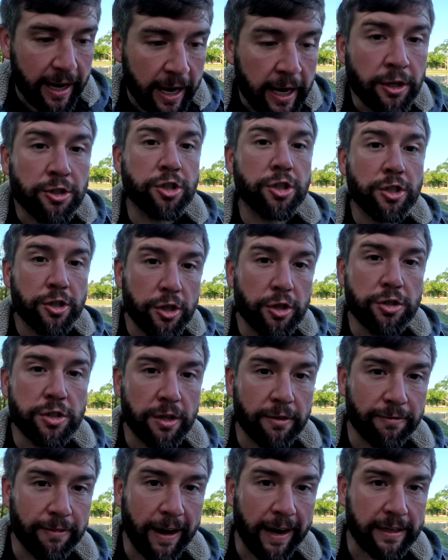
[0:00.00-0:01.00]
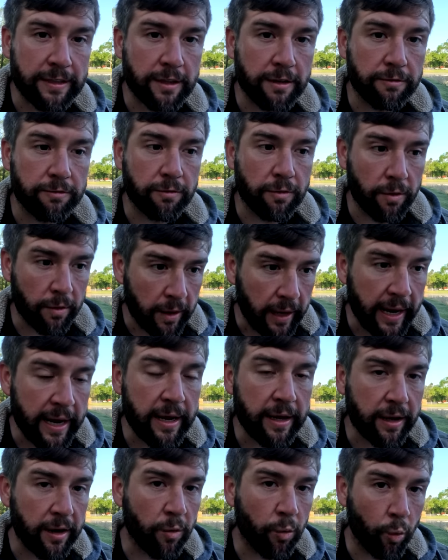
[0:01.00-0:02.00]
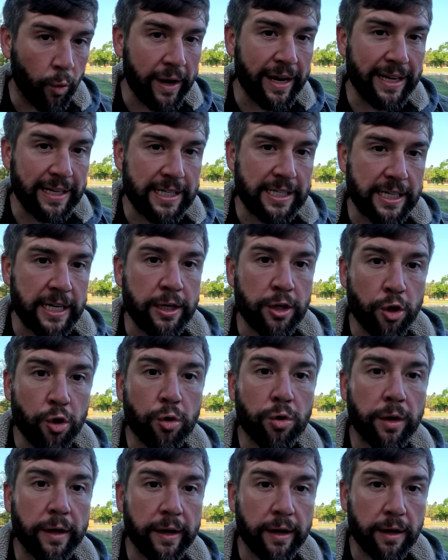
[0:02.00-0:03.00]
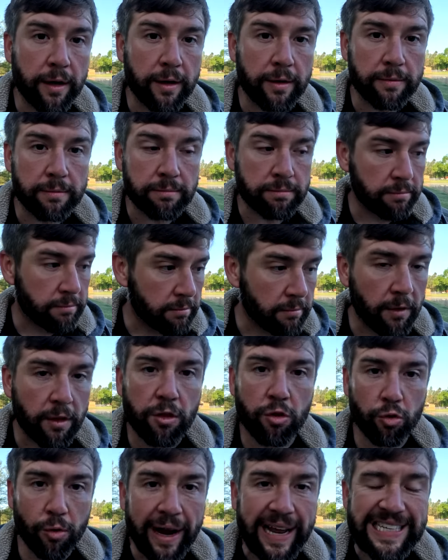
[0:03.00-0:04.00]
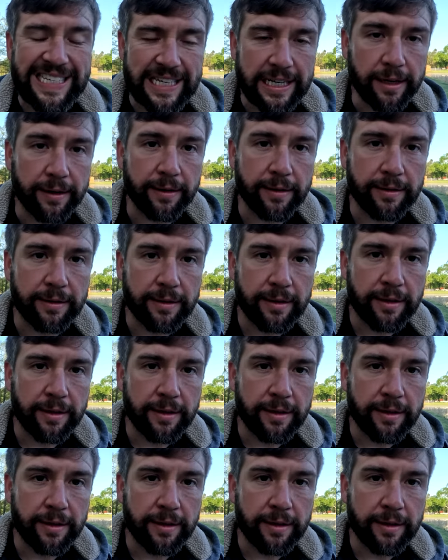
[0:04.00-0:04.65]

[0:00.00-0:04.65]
introduced the fact of, "Hey, we could see nuclear threats here."